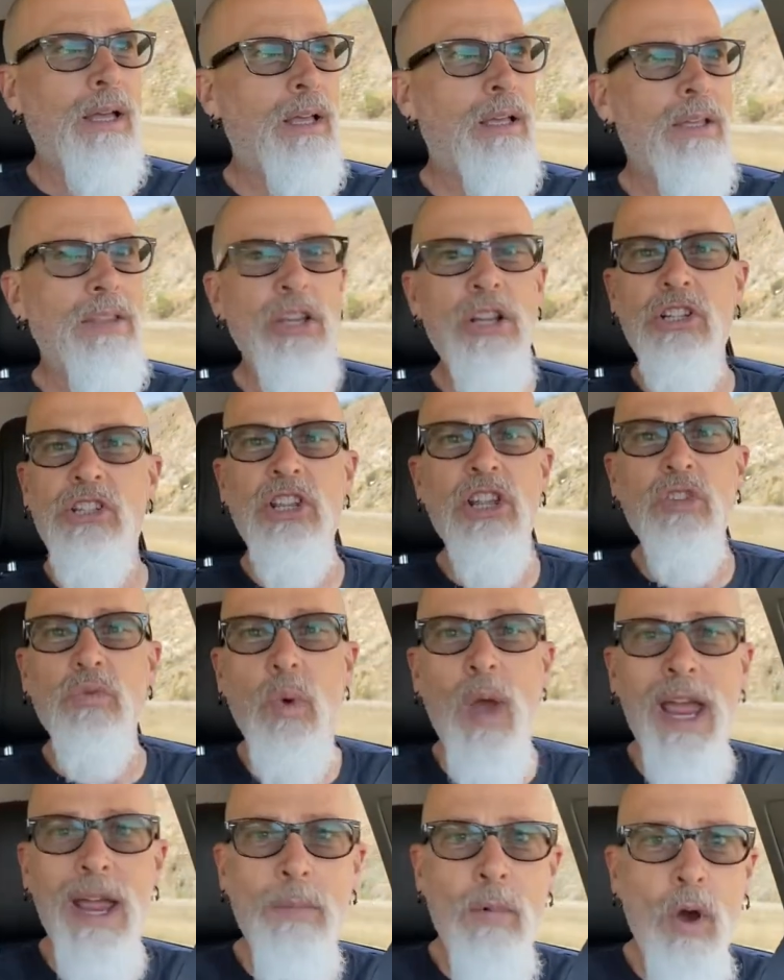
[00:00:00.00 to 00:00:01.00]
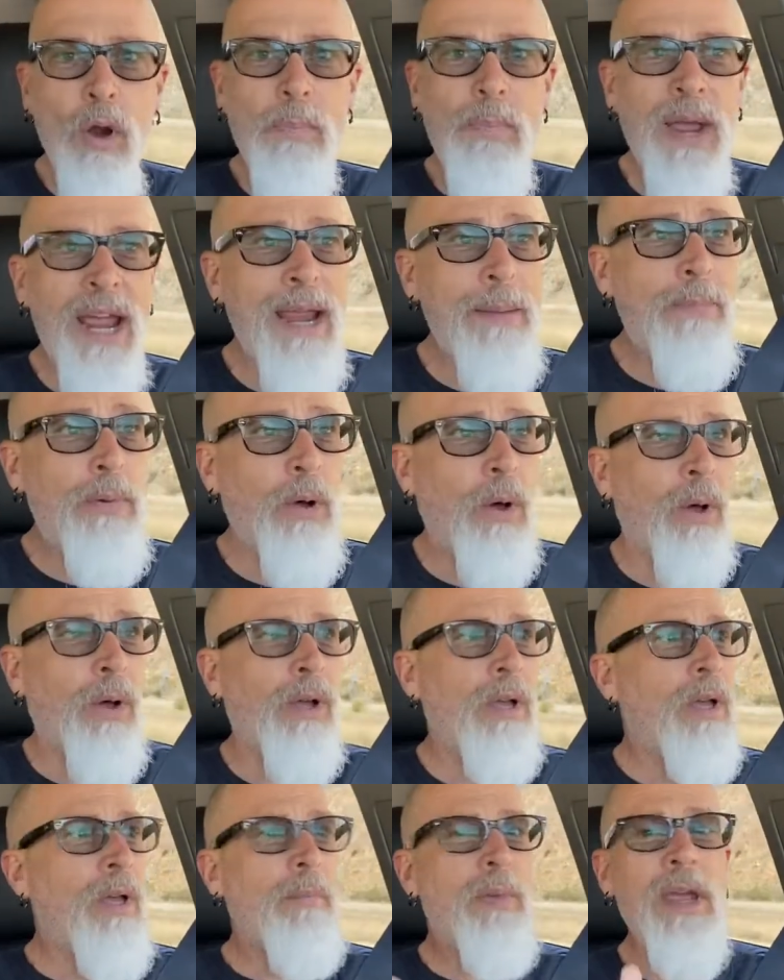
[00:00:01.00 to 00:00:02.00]
There's just way more people.
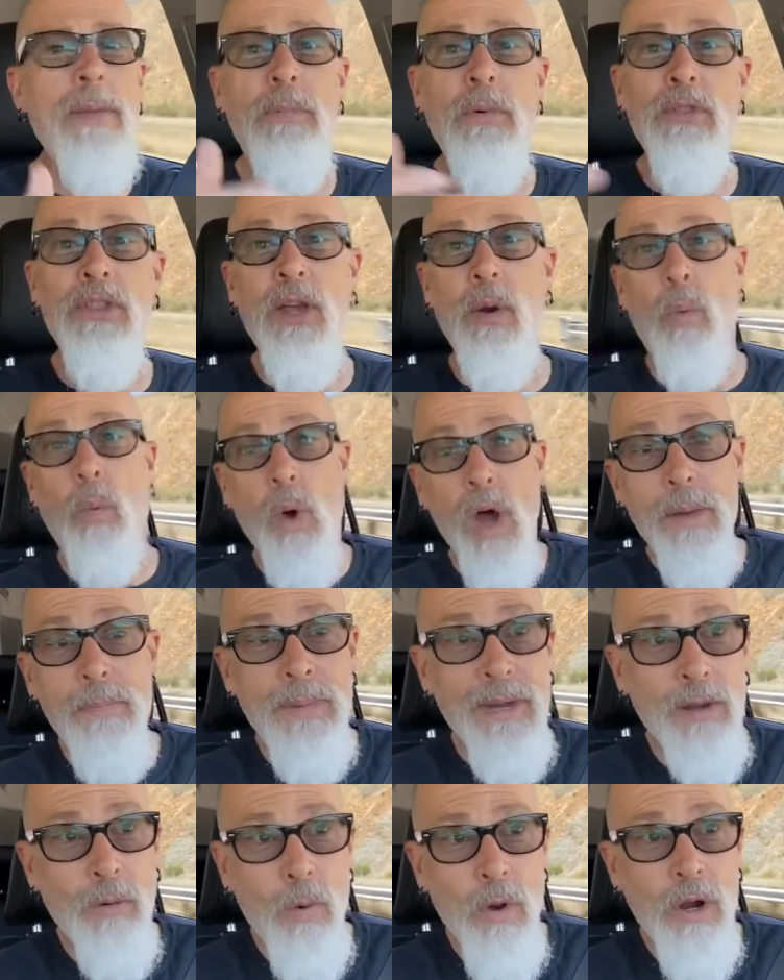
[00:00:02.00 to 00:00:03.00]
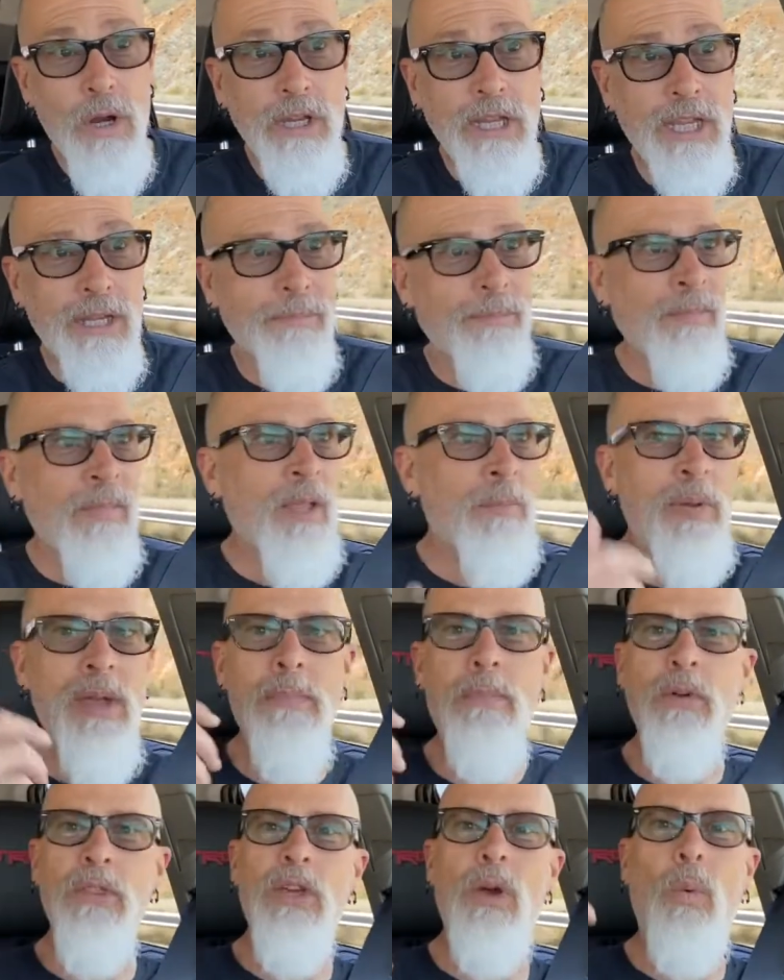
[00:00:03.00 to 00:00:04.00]
People that would be working,
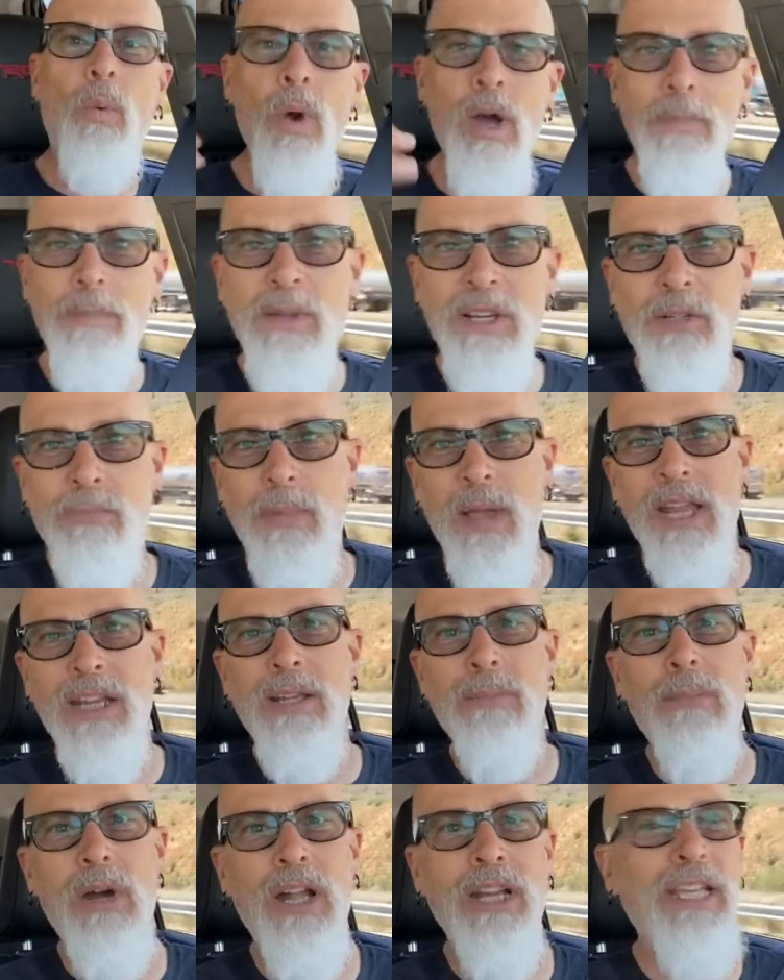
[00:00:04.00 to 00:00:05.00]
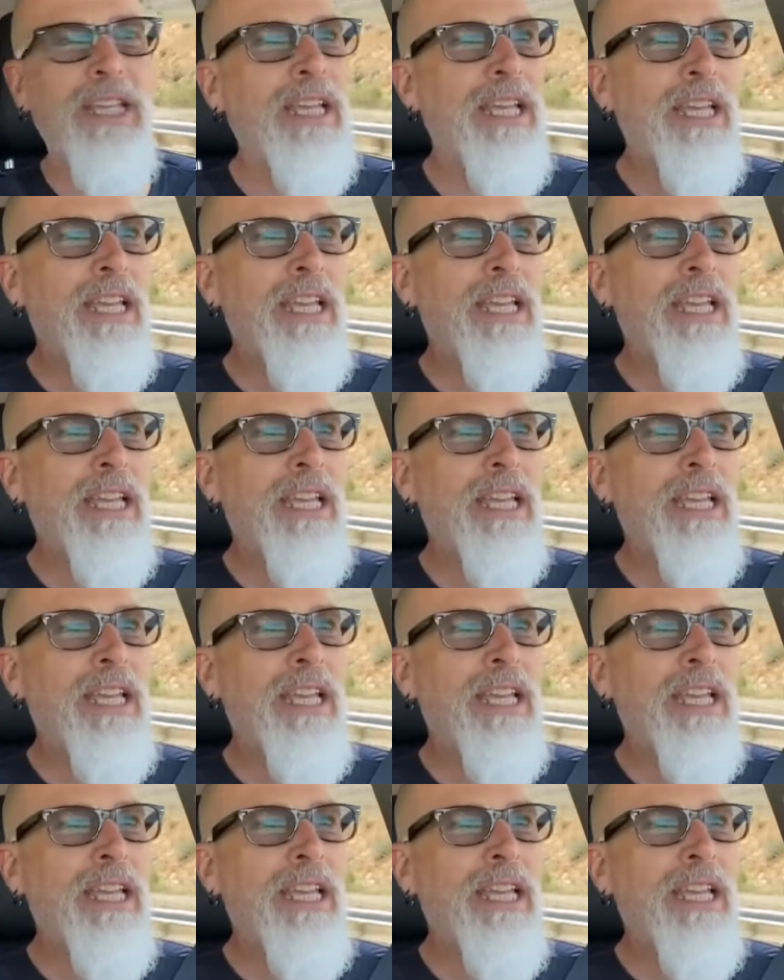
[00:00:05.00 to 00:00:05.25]
people that would be spending money